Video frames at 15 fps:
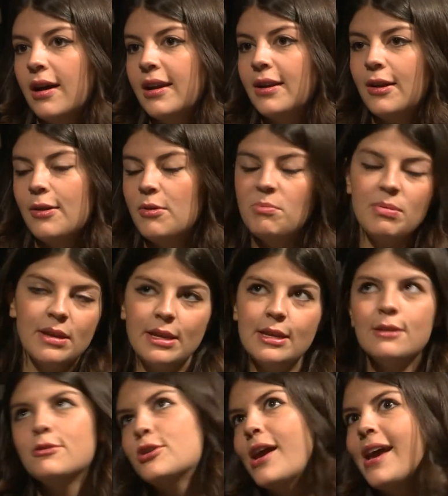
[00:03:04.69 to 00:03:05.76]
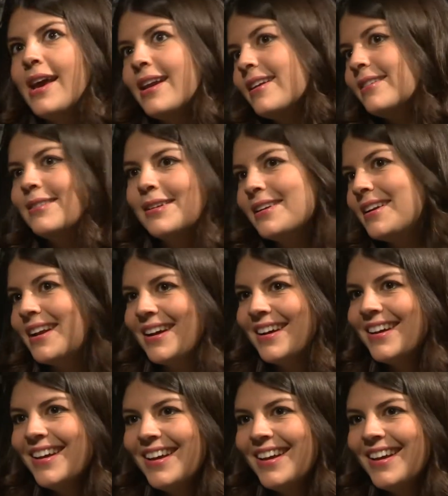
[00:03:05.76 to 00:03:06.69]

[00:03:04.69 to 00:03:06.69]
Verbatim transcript: And it would be a huge hit and da da da.